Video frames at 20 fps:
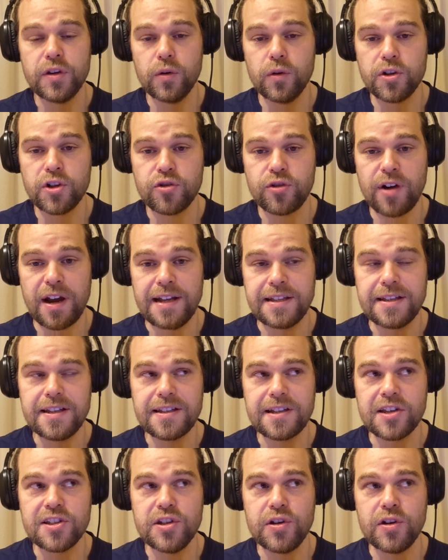you're traitors,
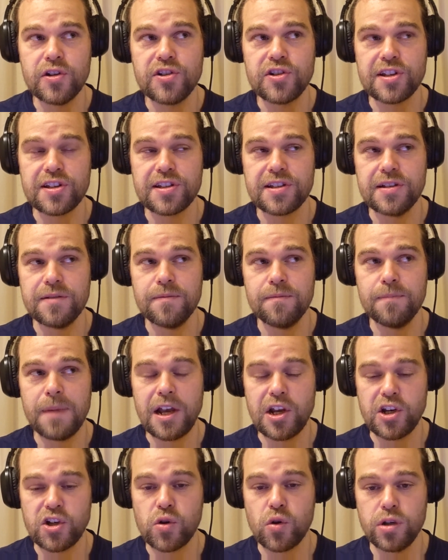because you can just
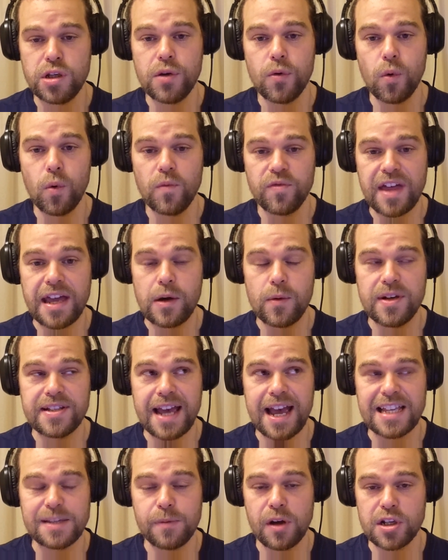make sure they always
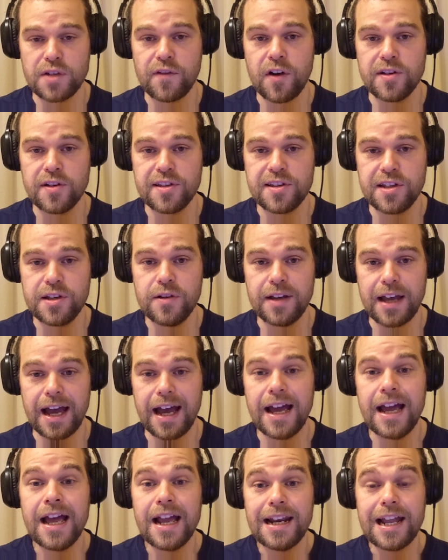get as much votes as you
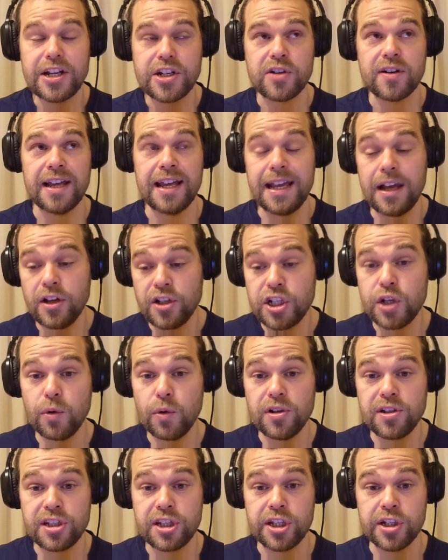get. Literally,
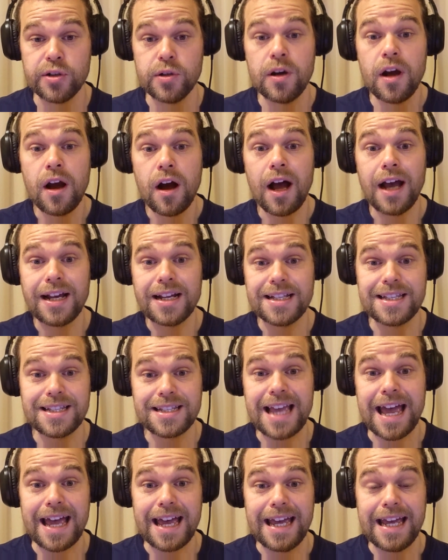2-on-2, I could
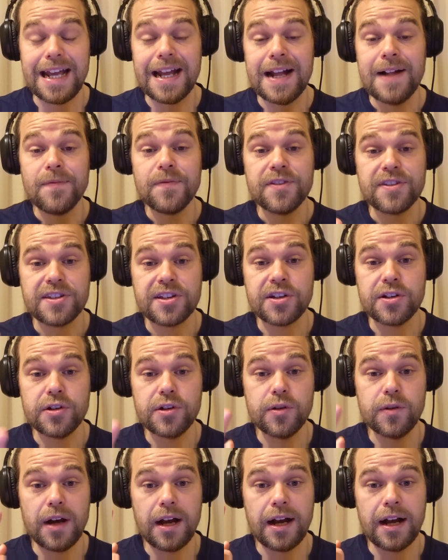say
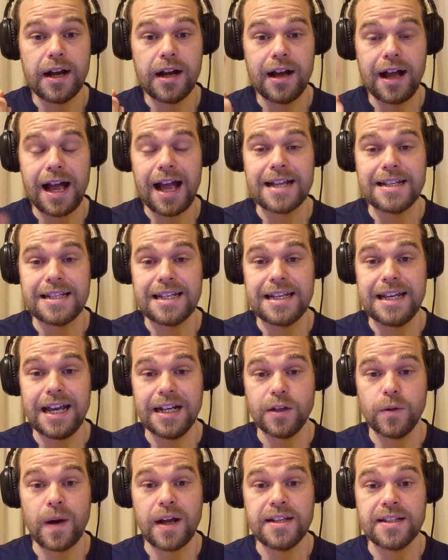to Andy
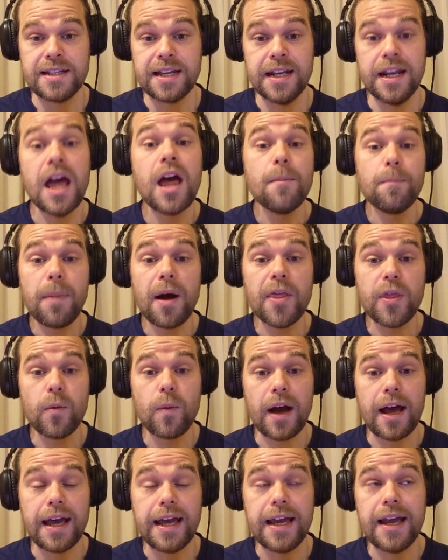and Quentin, by the
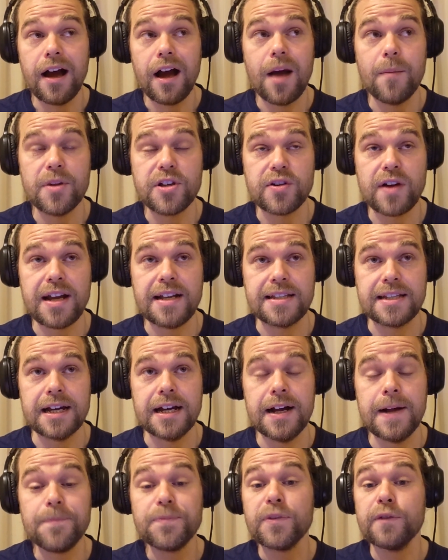way, I'm a
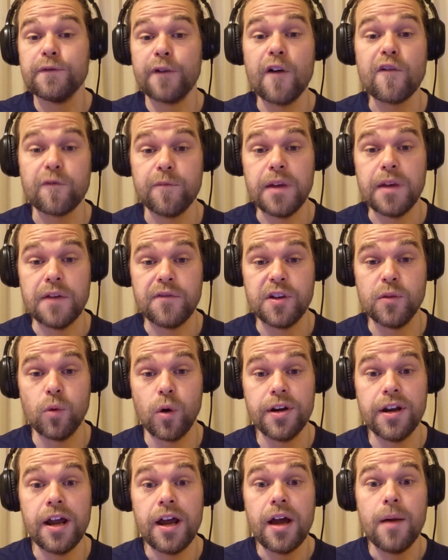traitor, vote for me if you
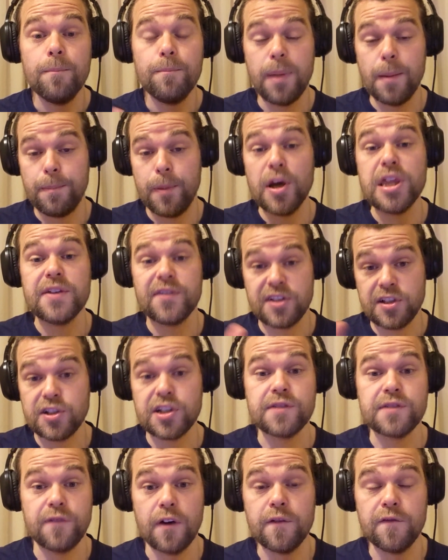want, but both of us will
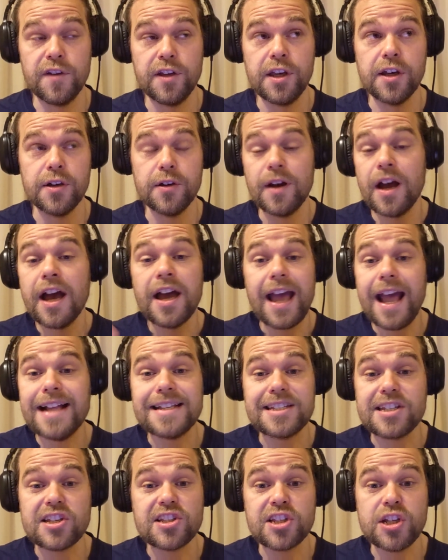just vote for you.
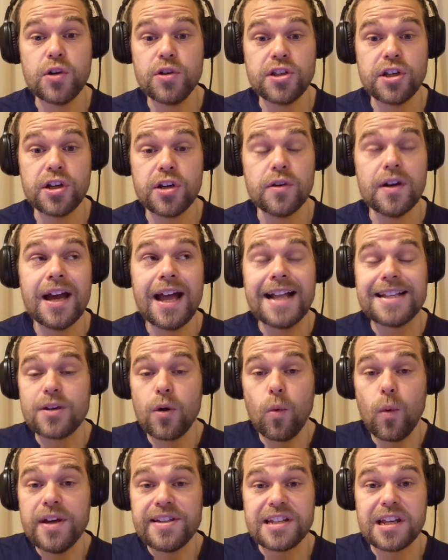It's just 2-2. It's
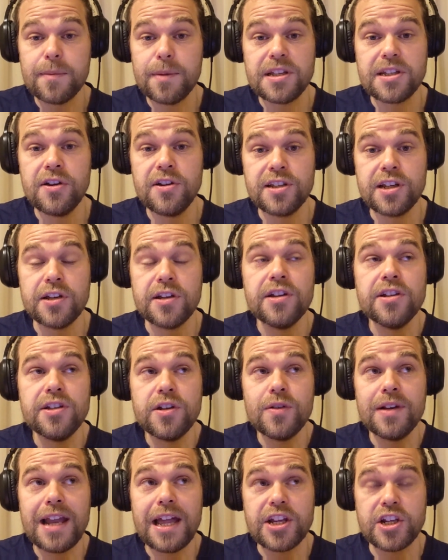always going to be 2-2.
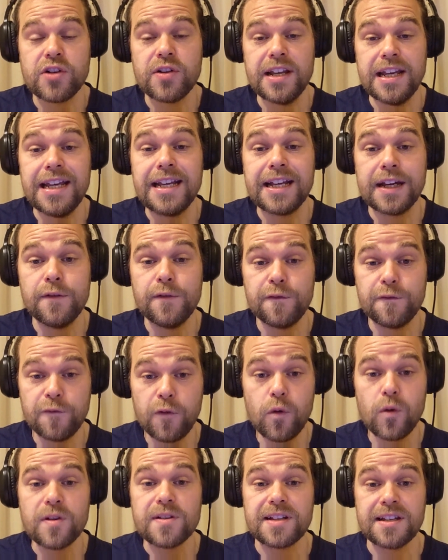You literally can
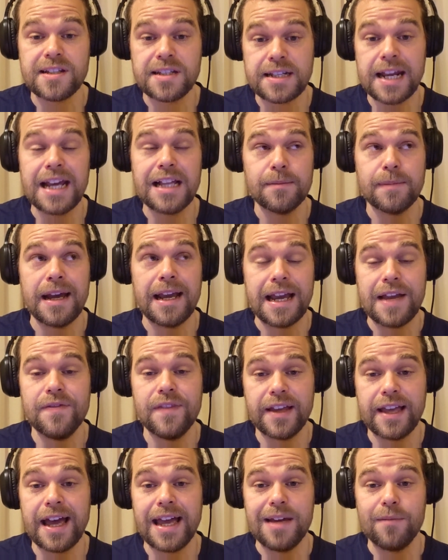force a stalemate in
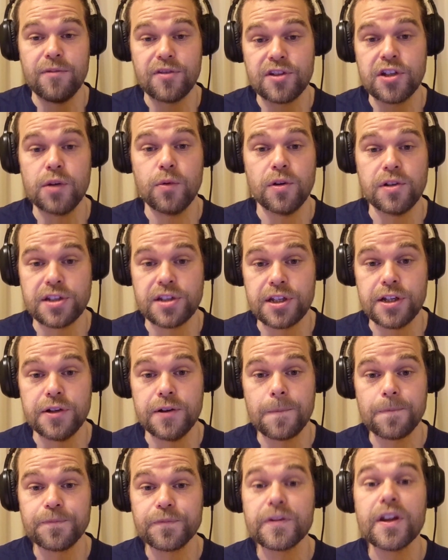the game with 2-on-2.
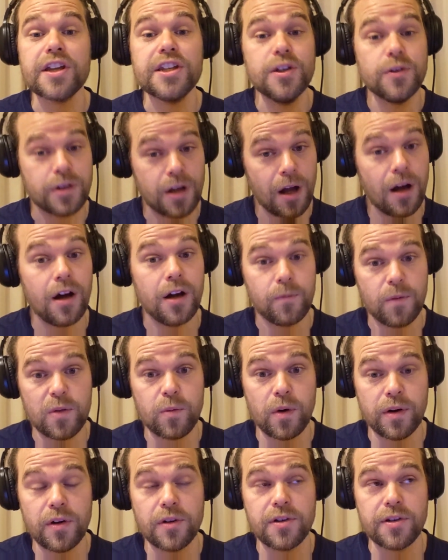You can't with
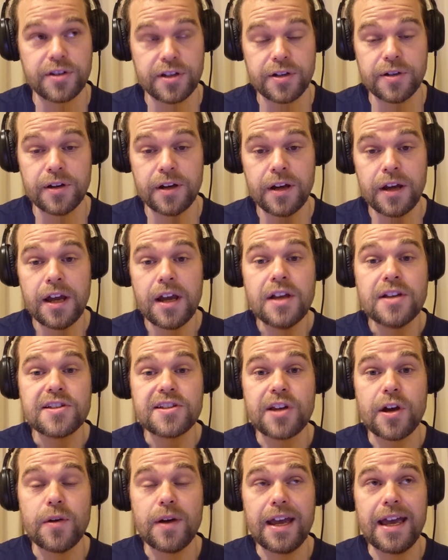1-on-2.
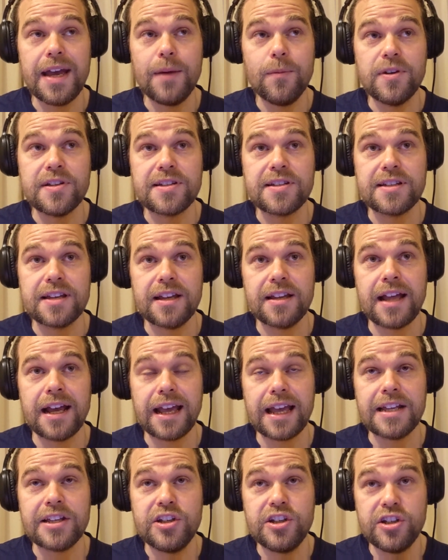So it was
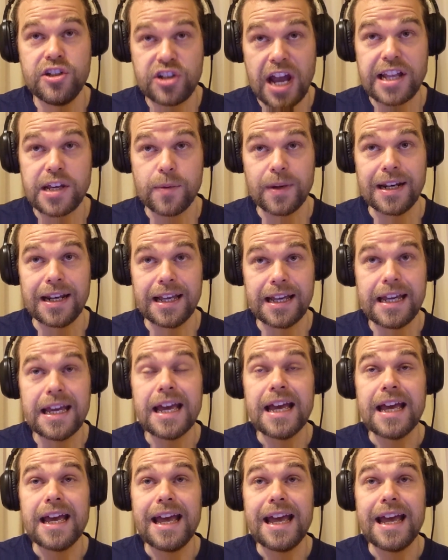like, genuinely,